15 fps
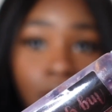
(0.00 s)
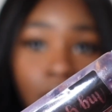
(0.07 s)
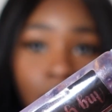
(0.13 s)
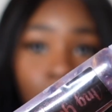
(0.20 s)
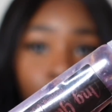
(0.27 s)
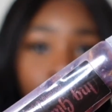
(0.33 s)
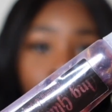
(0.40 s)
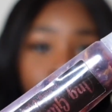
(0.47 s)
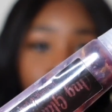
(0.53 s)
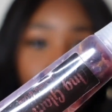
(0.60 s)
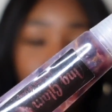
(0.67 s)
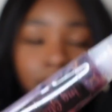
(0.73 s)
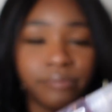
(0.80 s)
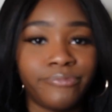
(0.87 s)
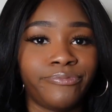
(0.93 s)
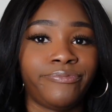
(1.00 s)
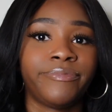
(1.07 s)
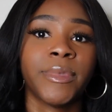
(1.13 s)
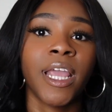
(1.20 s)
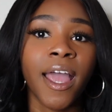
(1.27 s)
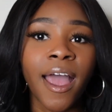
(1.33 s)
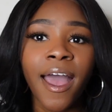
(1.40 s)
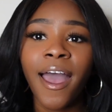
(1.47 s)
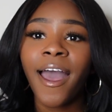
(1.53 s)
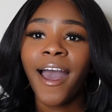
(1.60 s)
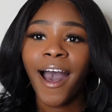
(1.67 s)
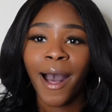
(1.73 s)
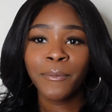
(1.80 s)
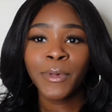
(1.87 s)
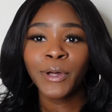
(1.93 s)
Oh, I have to,
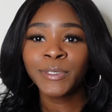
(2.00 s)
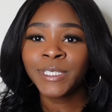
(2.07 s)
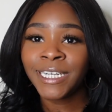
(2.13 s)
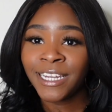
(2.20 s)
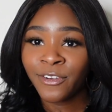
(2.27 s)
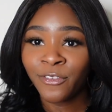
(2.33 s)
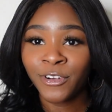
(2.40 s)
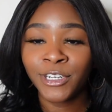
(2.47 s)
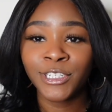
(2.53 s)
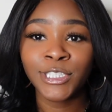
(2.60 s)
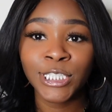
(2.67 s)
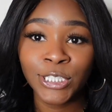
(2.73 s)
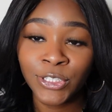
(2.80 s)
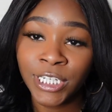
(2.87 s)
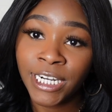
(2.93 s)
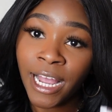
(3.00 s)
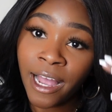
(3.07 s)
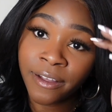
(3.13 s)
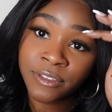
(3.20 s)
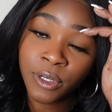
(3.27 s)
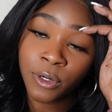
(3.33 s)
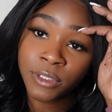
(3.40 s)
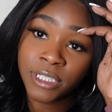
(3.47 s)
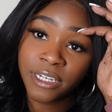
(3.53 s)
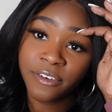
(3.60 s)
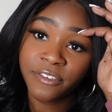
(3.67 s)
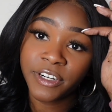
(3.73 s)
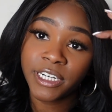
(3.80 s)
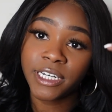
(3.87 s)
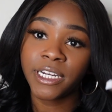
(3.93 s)
I'm holding it in front of the screen. I have to hold it in
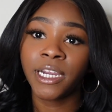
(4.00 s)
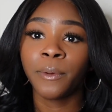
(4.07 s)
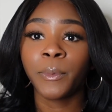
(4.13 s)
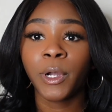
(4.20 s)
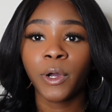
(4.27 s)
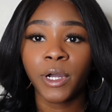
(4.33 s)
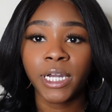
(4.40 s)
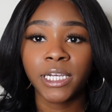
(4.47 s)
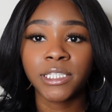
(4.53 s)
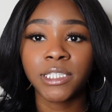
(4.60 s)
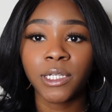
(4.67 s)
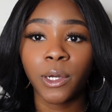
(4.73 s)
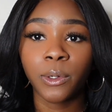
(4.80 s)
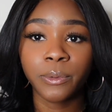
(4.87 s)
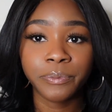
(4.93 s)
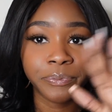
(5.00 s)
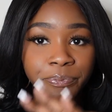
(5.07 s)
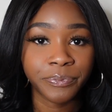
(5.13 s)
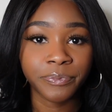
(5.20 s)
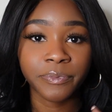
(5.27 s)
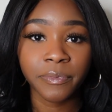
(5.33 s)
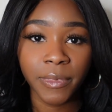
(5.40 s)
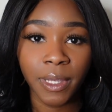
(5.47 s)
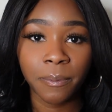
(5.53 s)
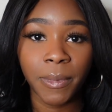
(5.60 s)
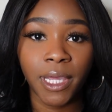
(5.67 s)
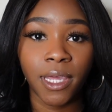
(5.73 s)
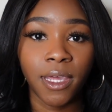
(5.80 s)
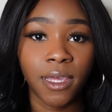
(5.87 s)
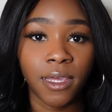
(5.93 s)
front of the camera. Okay, so
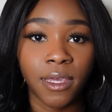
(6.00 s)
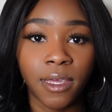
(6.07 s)
me.